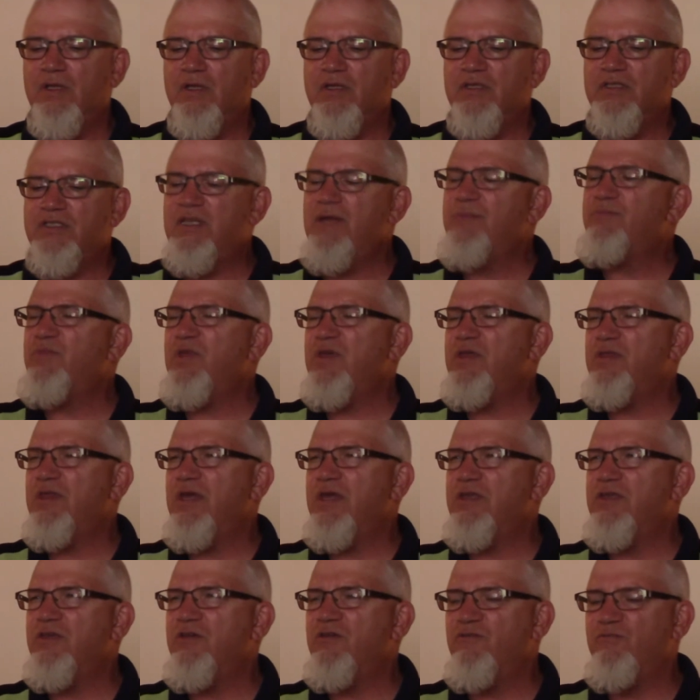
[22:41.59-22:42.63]
something
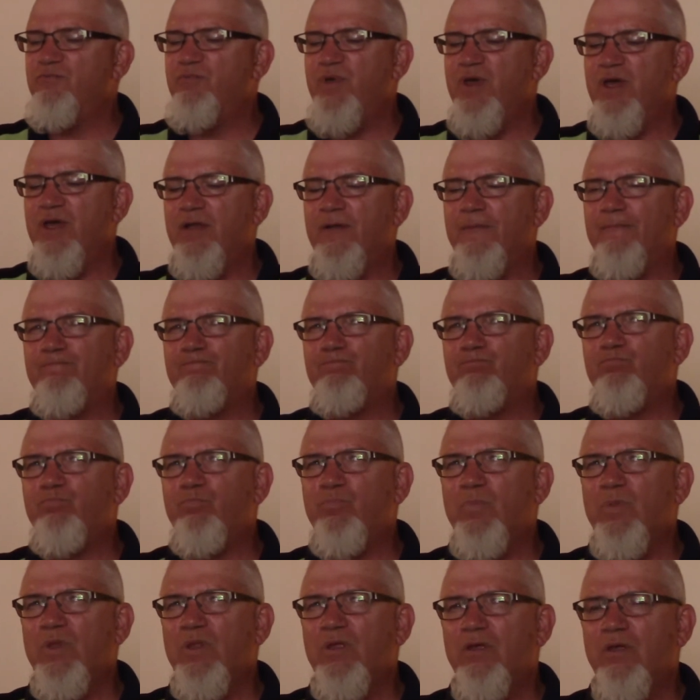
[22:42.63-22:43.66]
that you've been
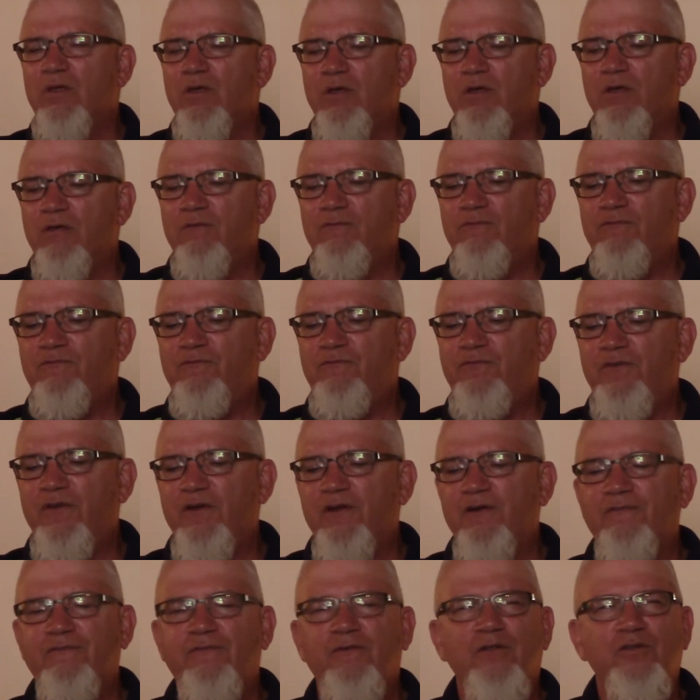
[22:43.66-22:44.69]

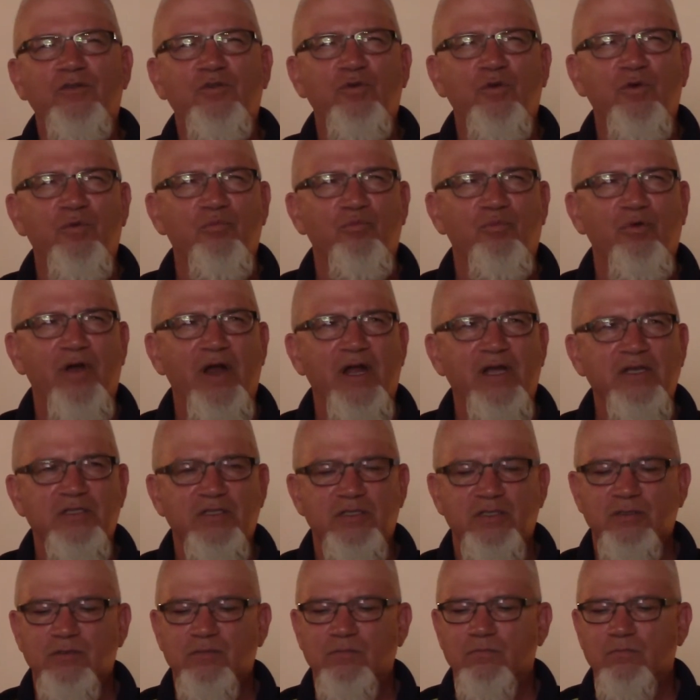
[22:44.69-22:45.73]
fearful to embrace.
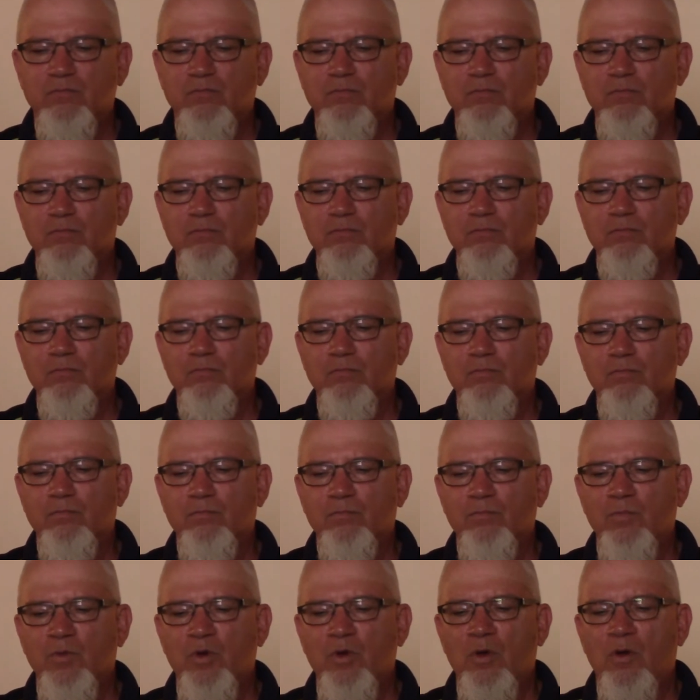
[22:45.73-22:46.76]

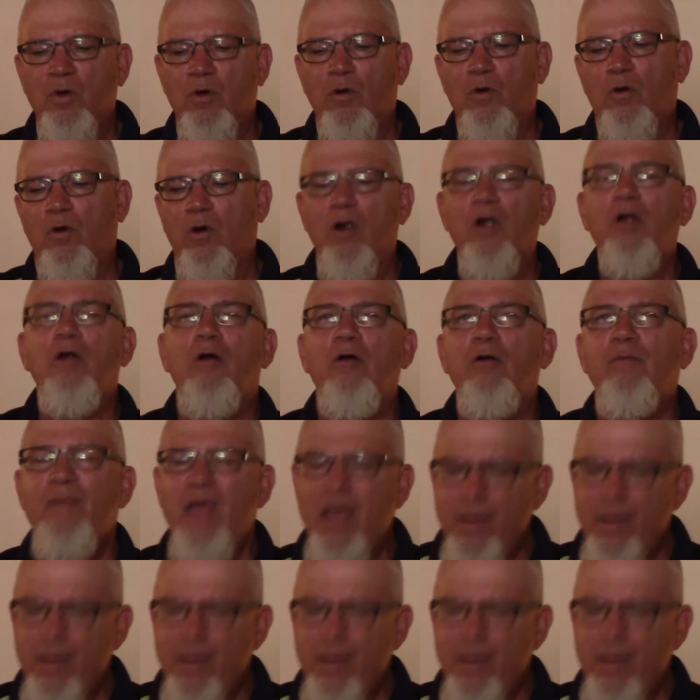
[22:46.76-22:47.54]
Or, or